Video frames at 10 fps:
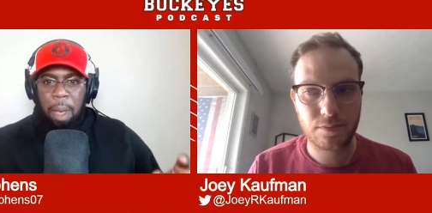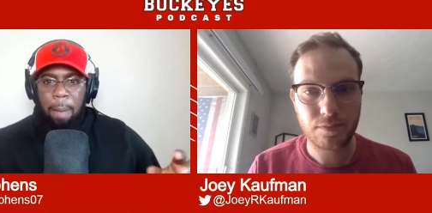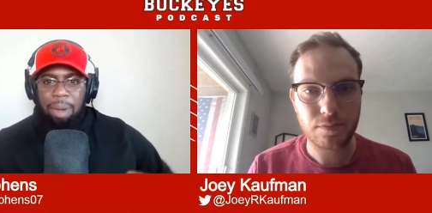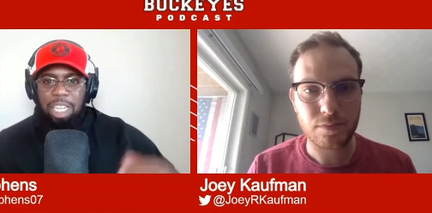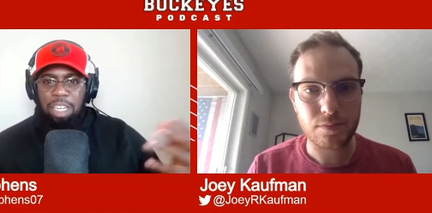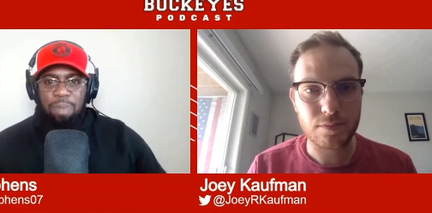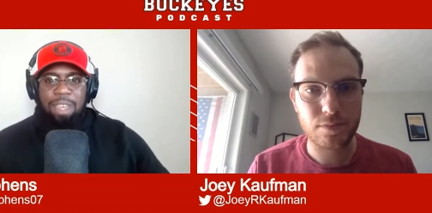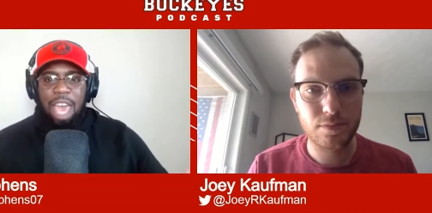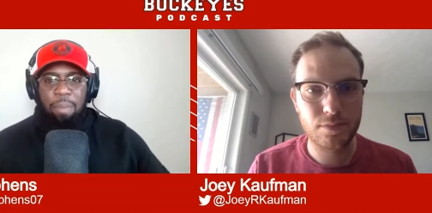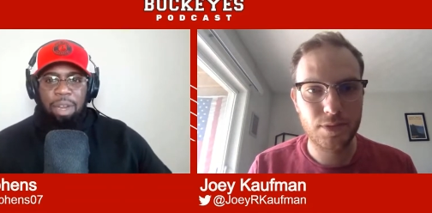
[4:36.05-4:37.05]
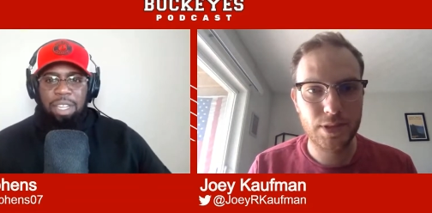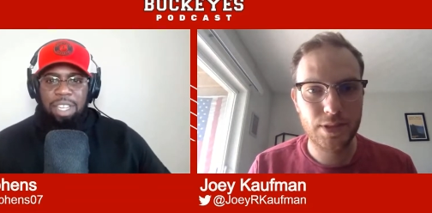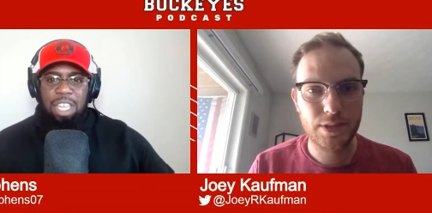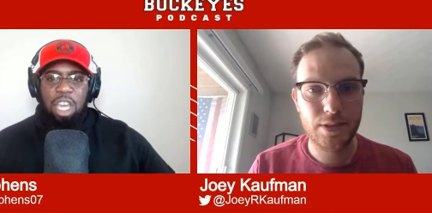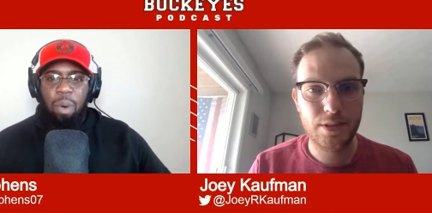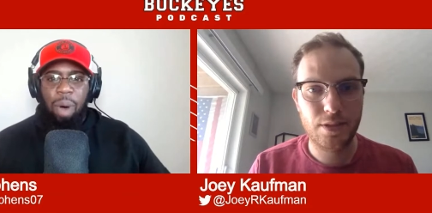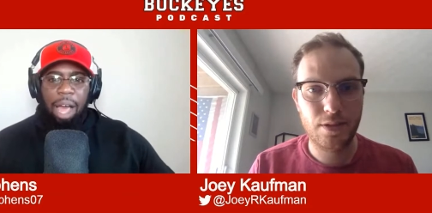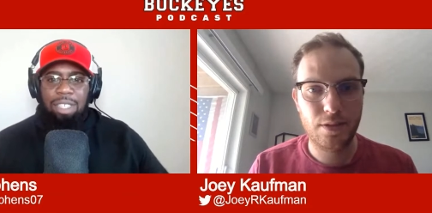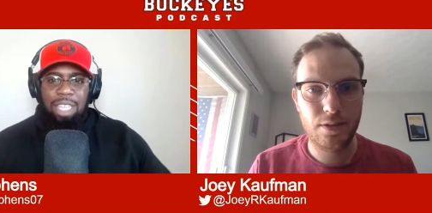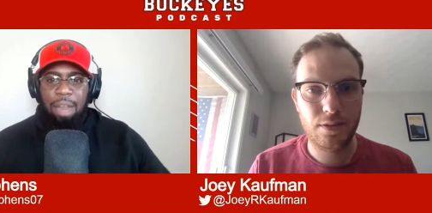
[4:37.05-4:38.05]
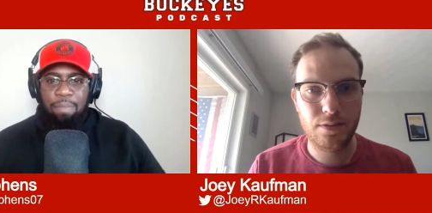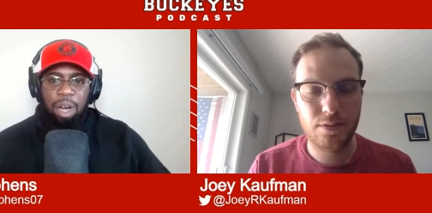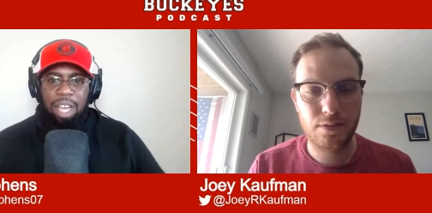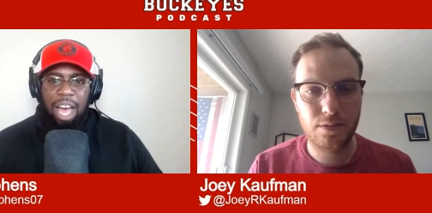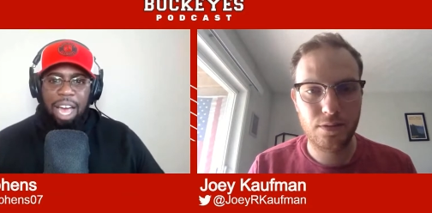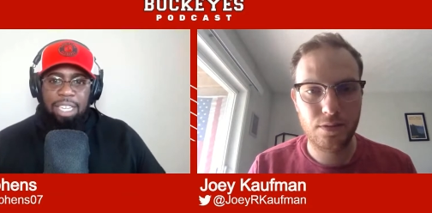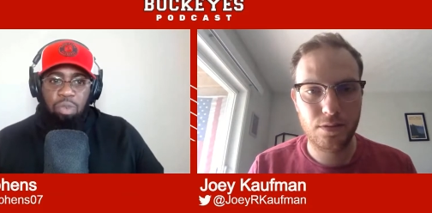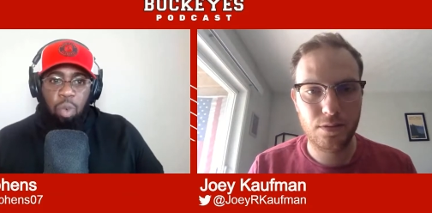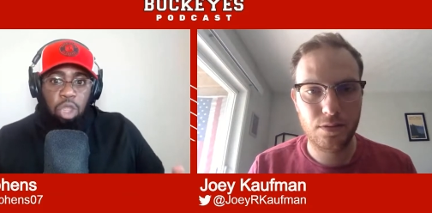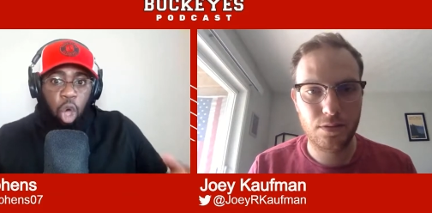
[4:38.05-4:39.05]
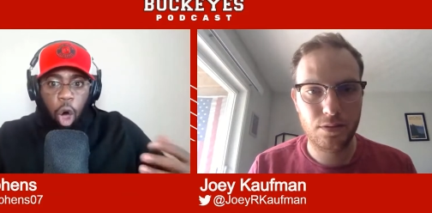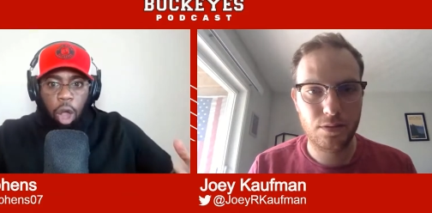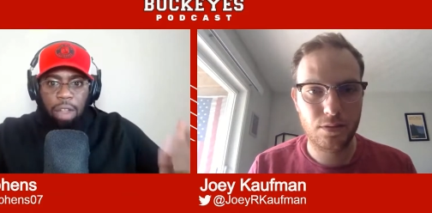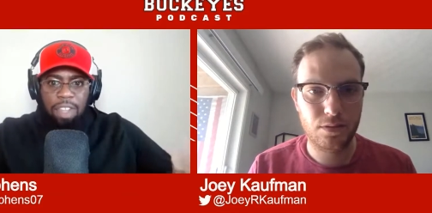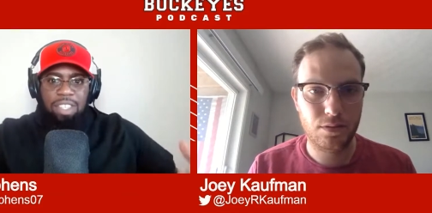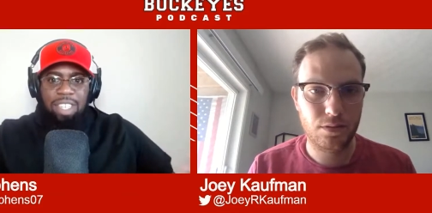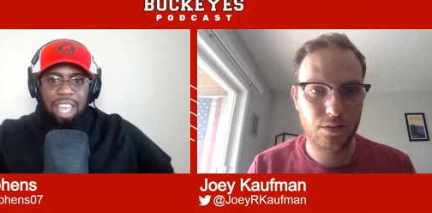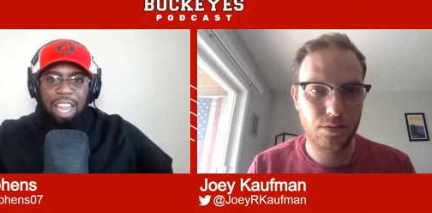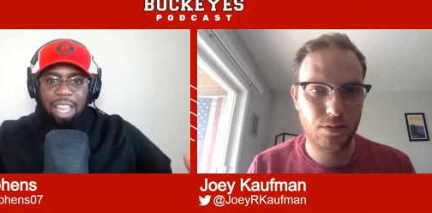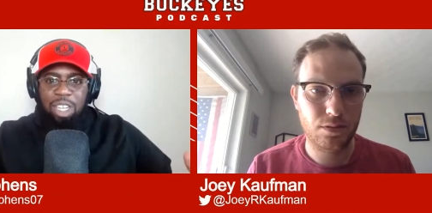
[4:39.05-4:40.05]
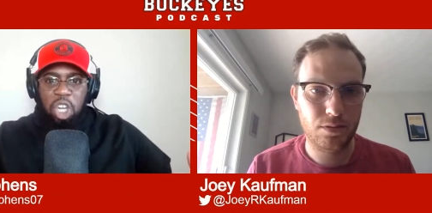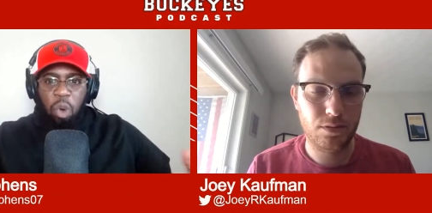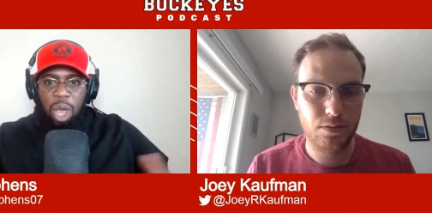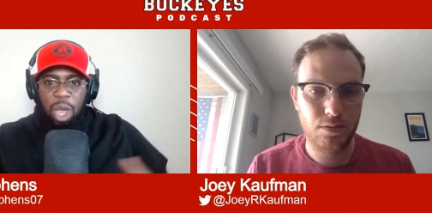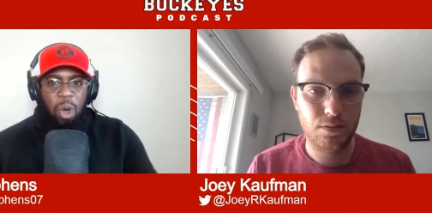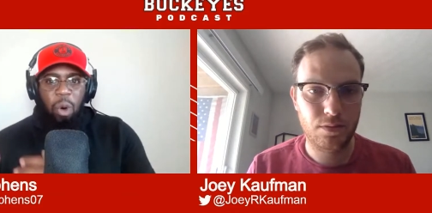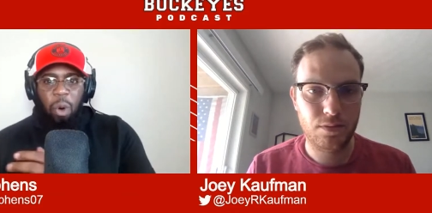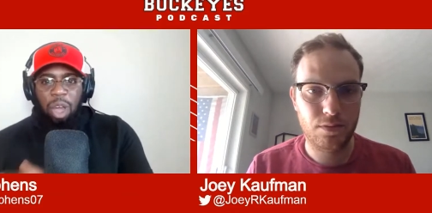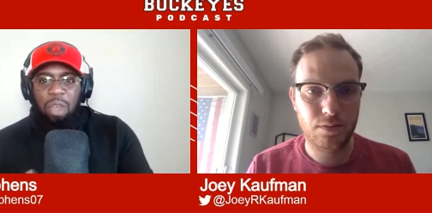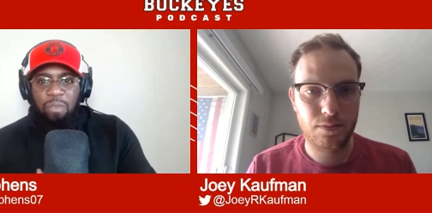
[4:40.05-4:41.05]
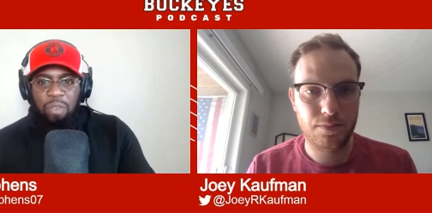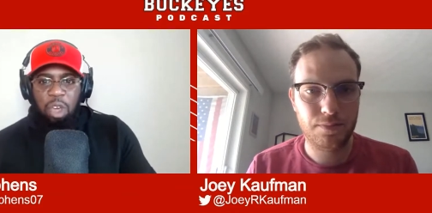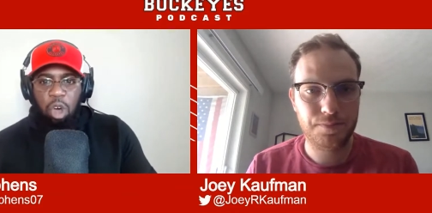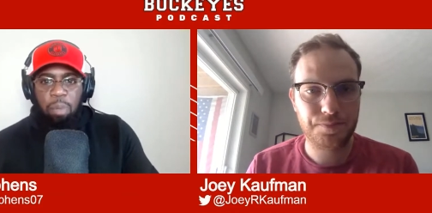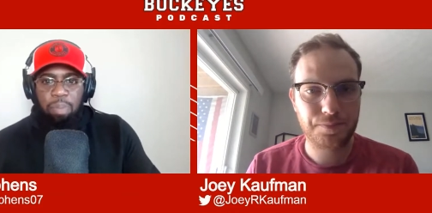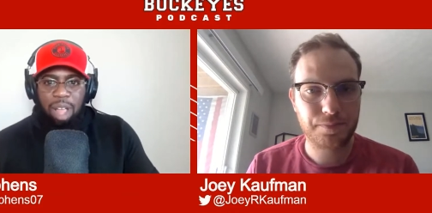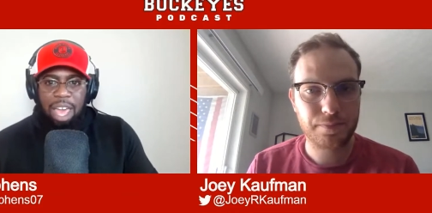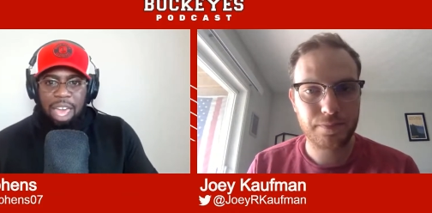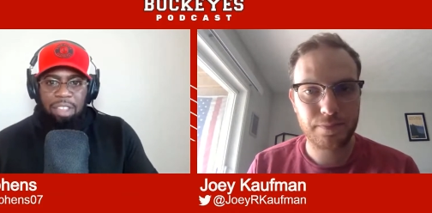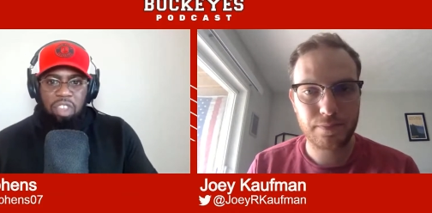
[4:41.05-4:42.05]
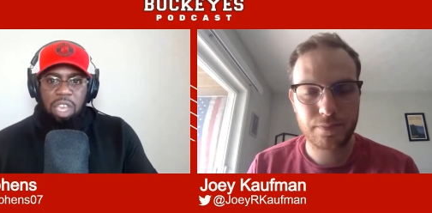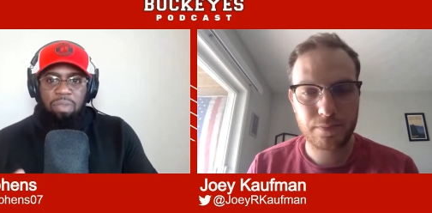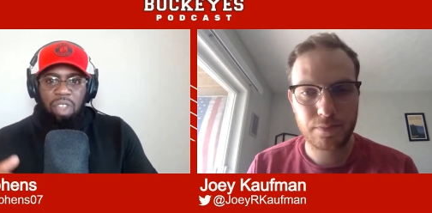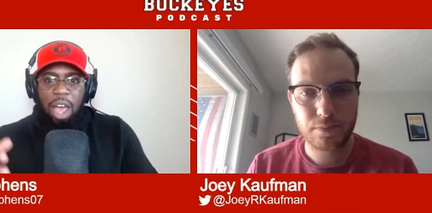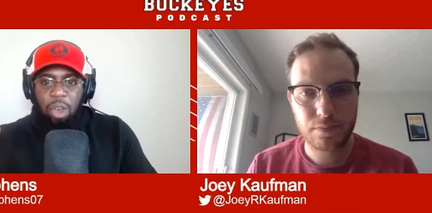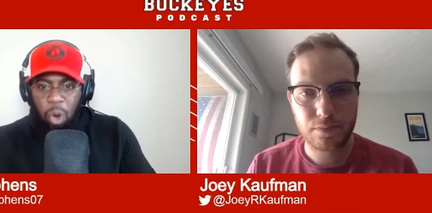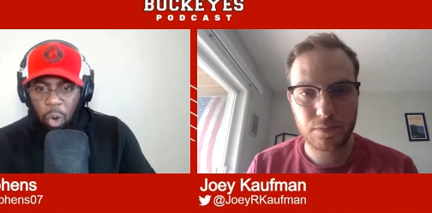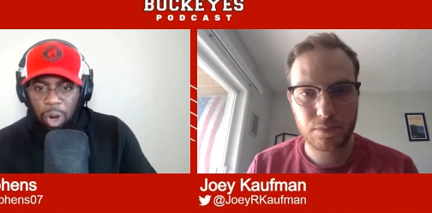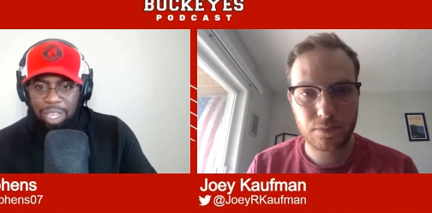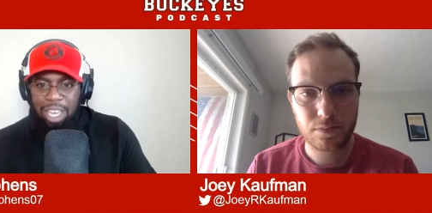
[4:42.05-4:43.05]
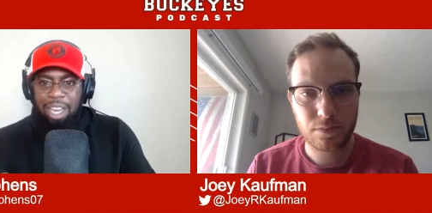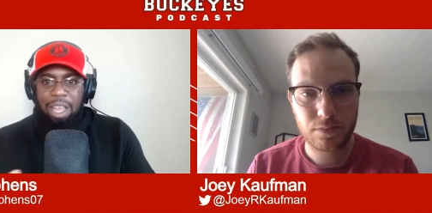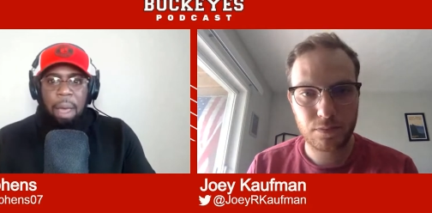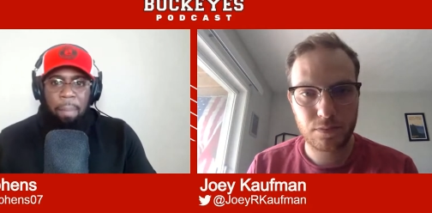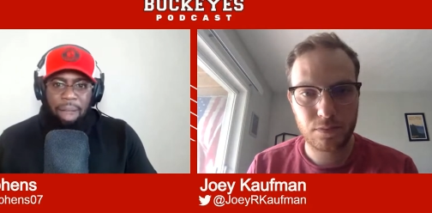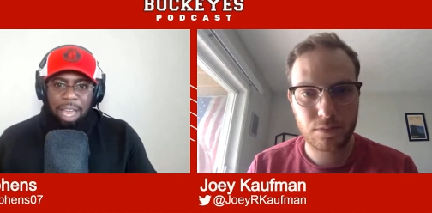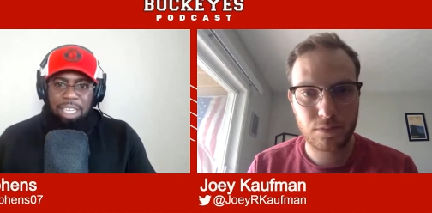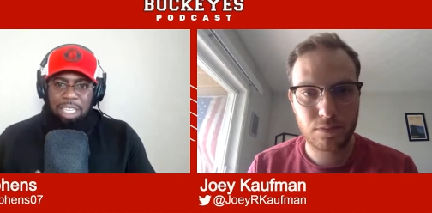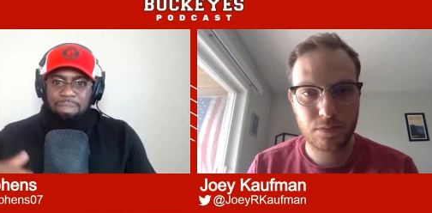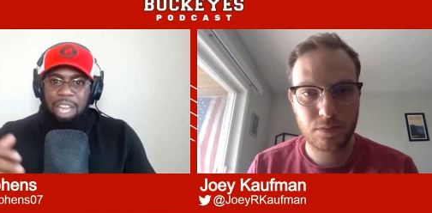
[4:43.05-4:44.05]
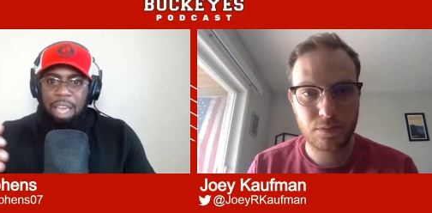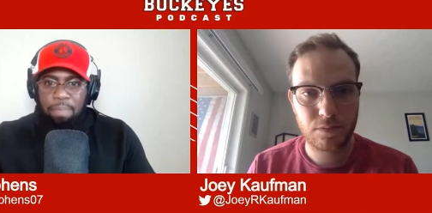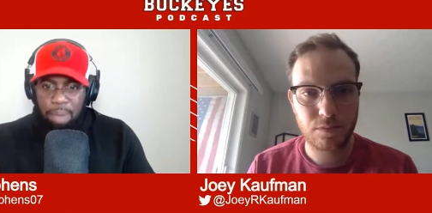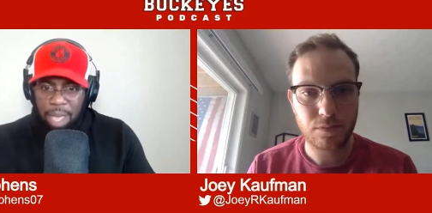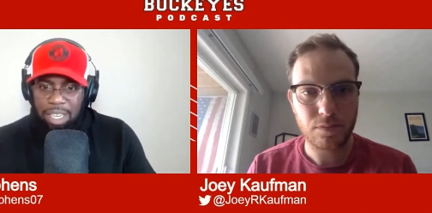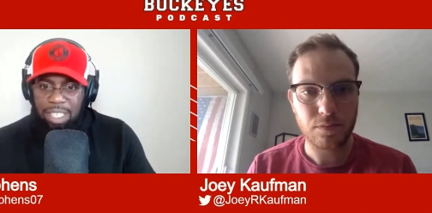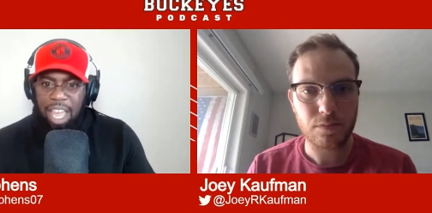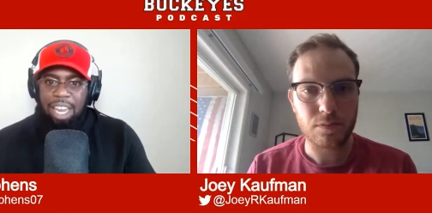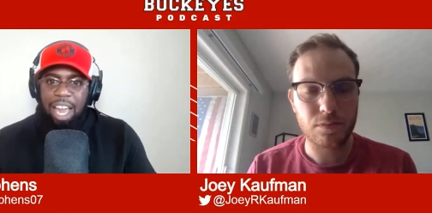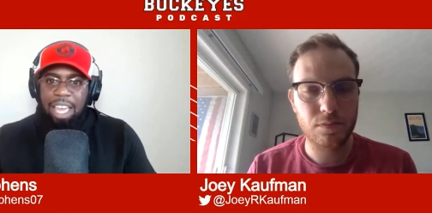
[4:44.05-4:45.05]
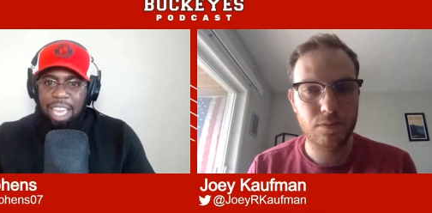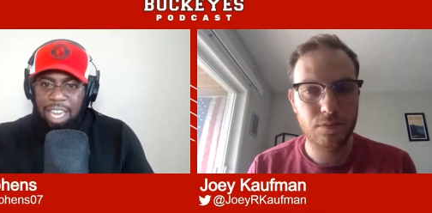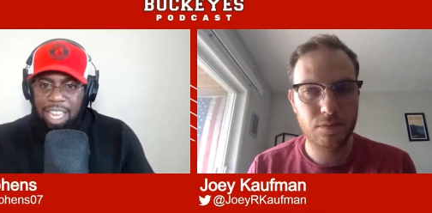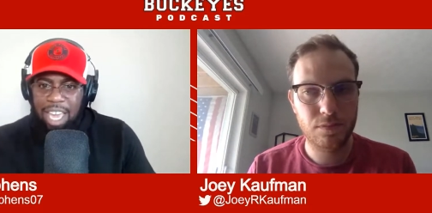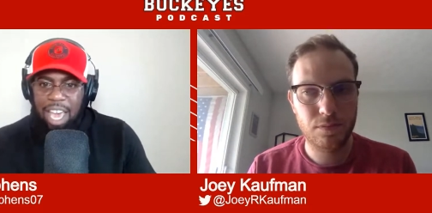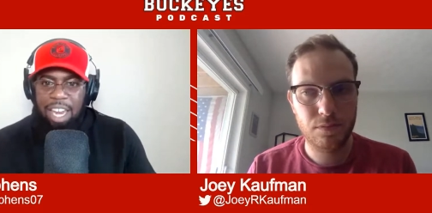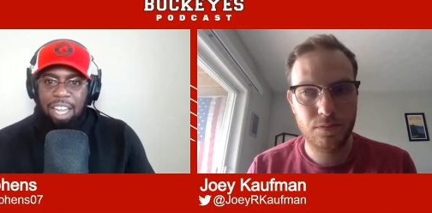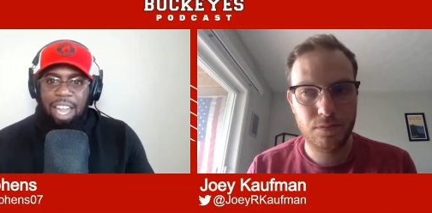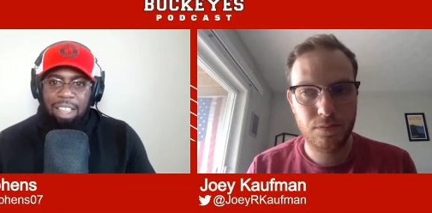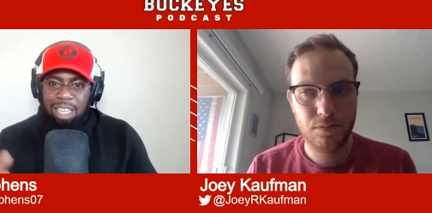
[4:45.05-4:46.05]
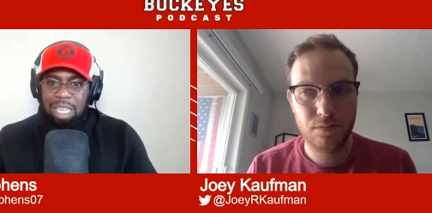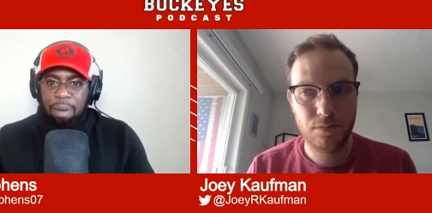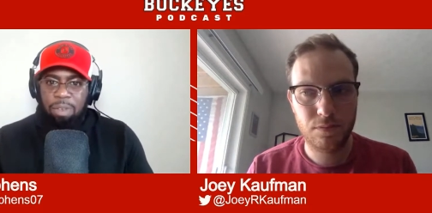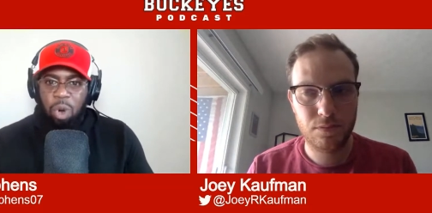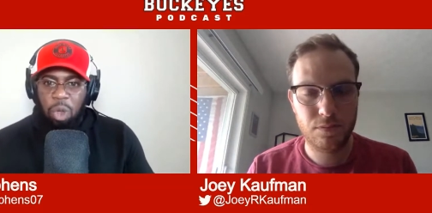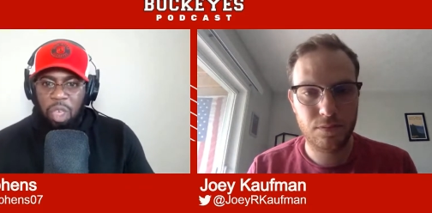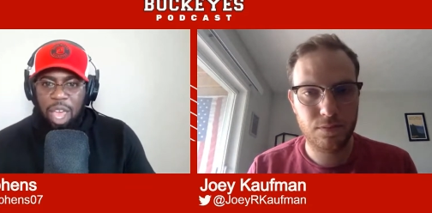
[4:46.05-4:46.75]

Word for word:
Speaker 1: But just being able to see the Ohio State Buckeyes with all of this talent, Joey, on the field, playing teams like Oregon, playing teams like Penn State, like Indiana, like the team up north,